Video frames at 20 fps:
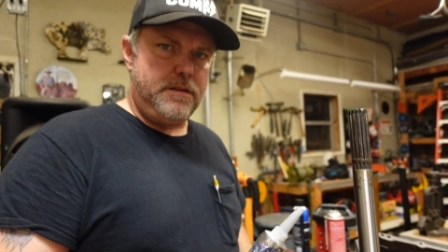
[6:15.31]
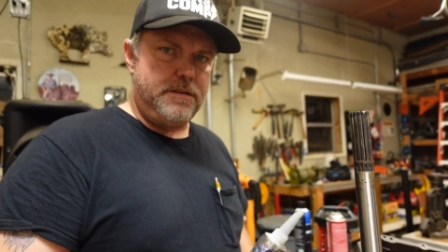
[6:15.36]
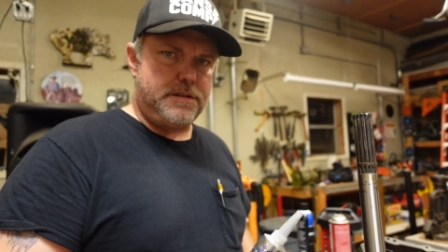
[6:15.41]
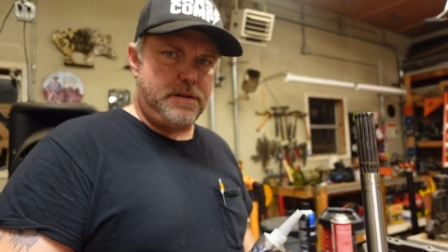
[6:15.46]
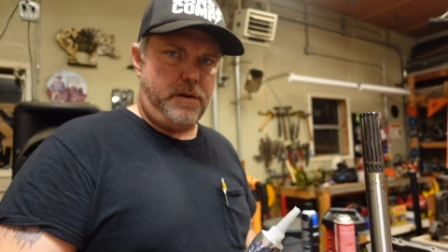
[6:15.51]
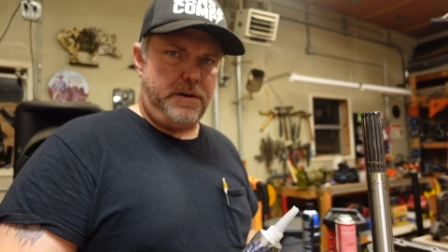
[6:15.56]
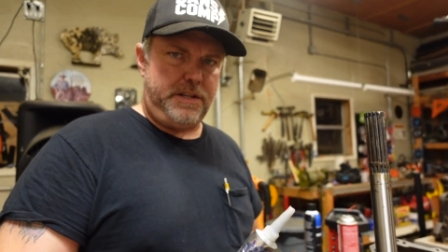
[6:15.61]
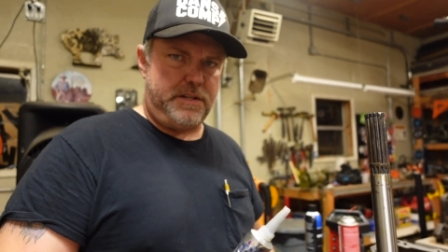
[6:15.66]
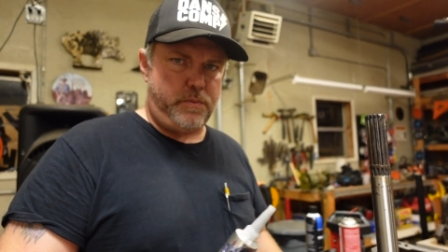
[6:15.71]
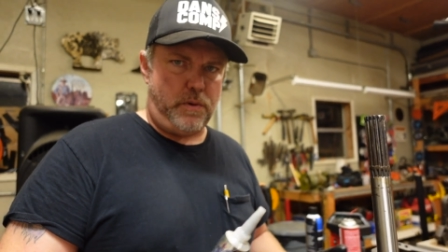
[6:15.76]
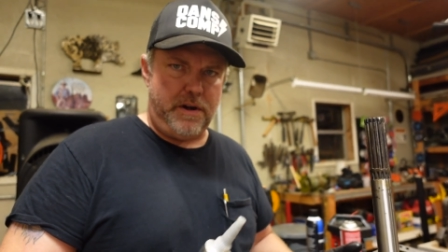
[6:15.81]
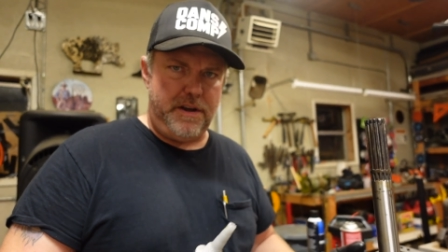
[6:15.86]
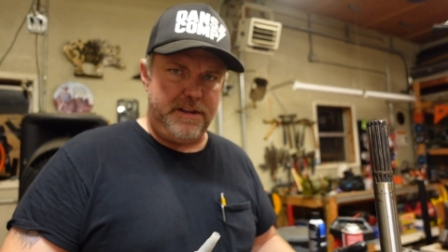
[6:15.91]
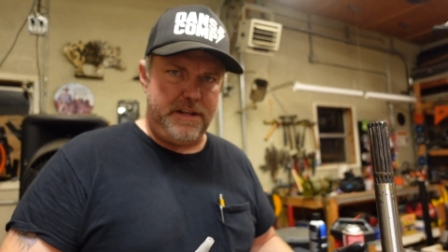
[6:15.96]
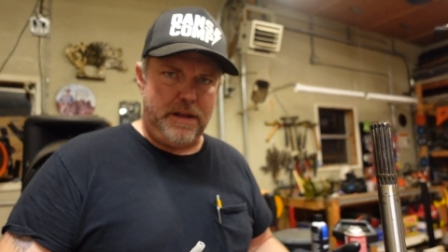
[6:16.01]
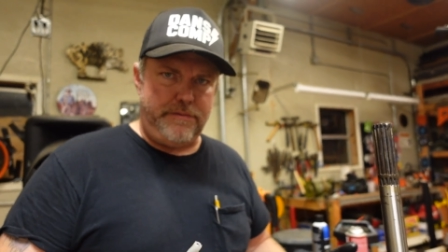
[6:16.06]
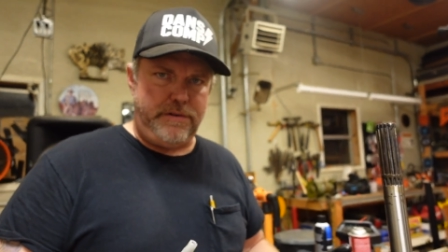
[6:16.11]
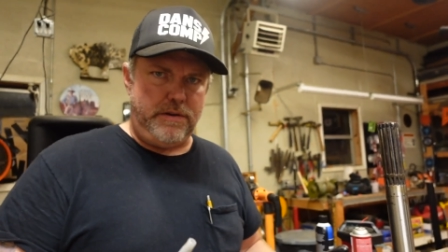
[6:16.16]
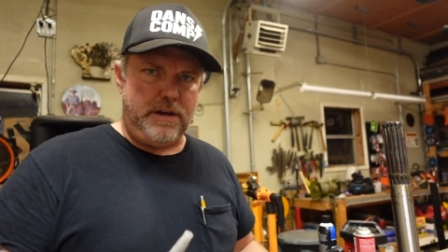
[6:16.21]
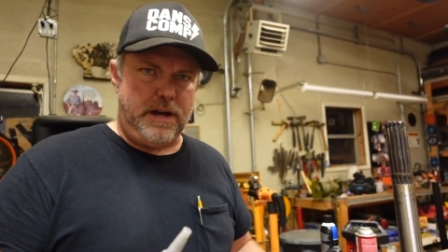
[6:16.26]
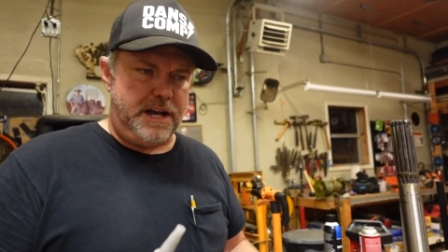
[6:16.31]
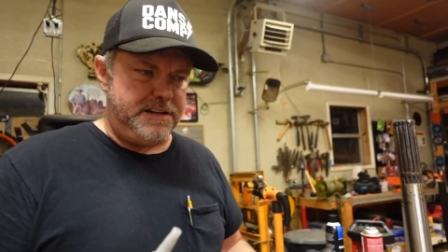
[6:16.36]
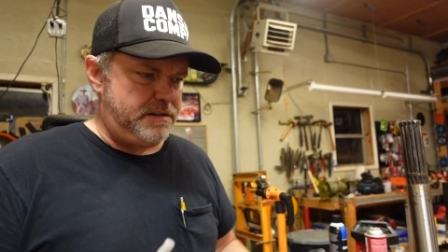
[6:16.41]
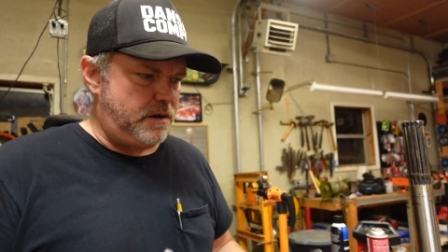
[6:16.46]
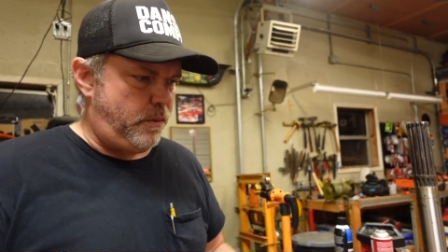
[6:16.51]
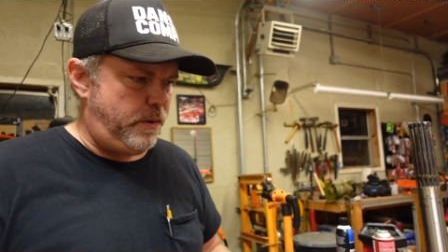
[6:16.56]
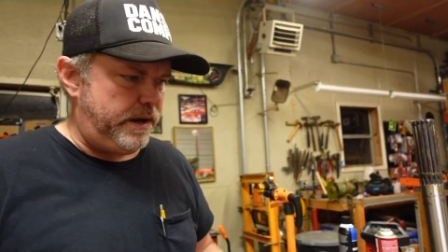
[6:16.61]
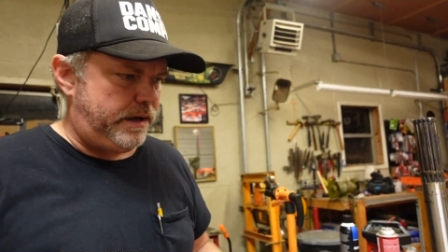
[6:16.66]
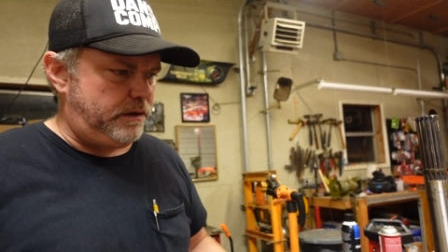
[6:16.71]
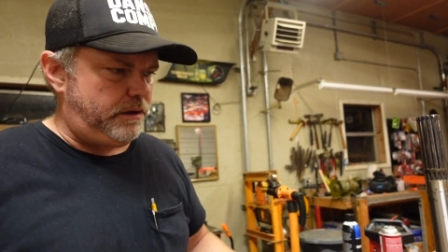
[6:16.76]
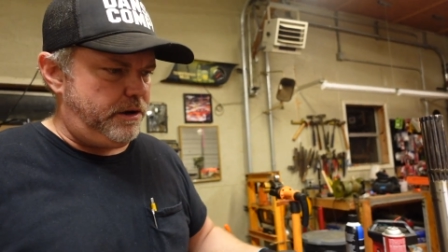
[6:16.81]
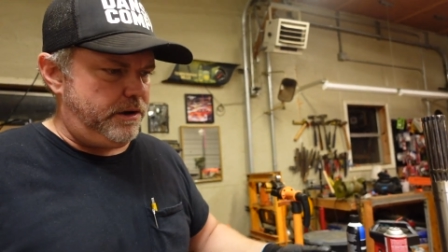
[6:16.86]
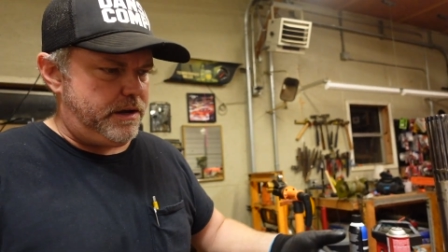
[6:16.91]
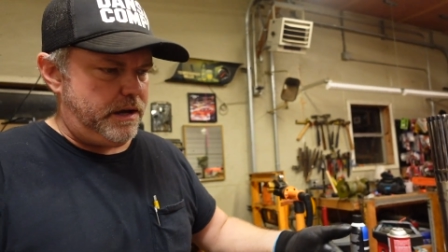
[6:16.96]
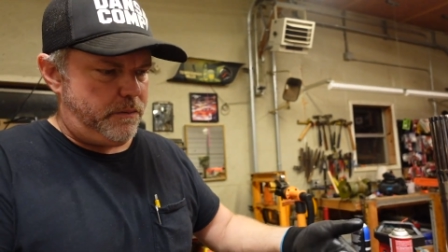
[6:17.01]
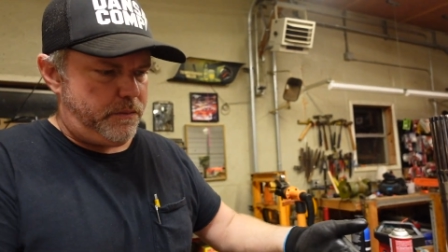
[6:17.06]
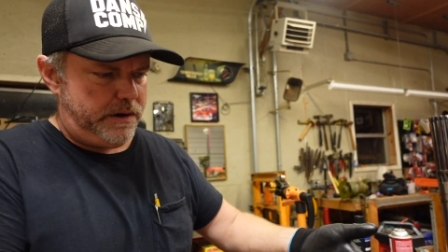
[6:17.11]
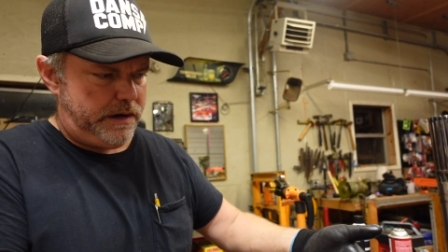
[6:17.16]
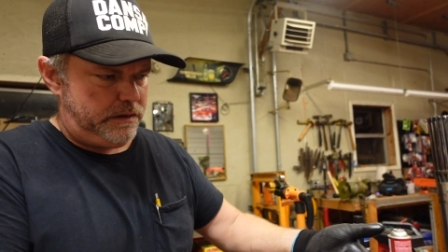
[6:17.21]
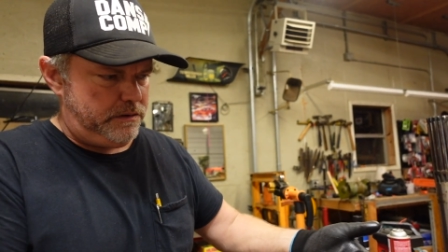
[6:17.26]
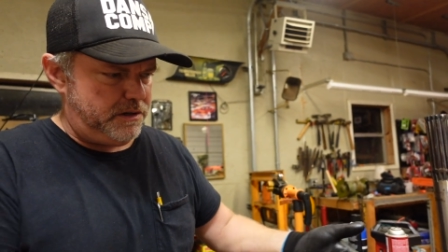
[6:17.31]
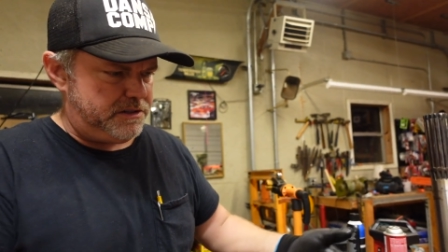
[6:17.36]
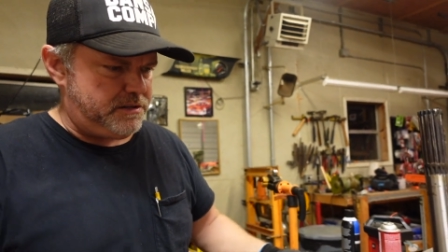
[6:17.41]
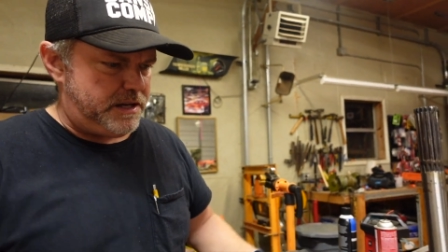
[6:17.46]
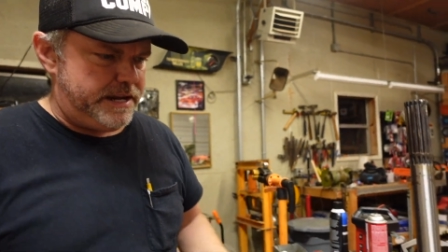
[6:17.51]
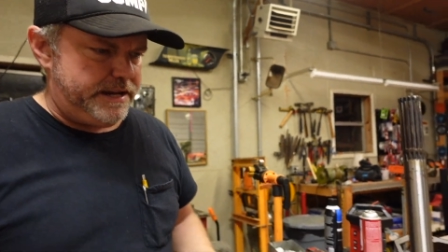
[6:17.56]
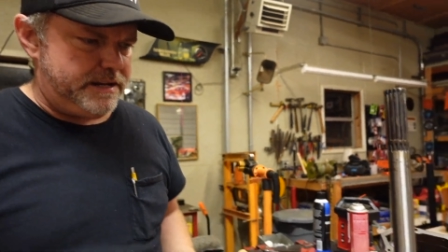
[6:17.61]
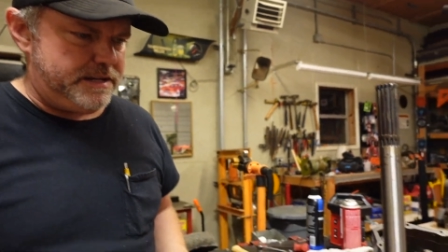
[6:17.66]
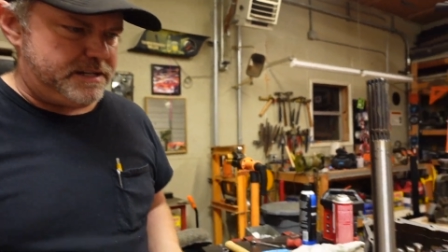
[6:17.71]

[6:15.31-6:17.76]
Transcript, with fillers: So I just wanted to give you guys a quick look at what it looks like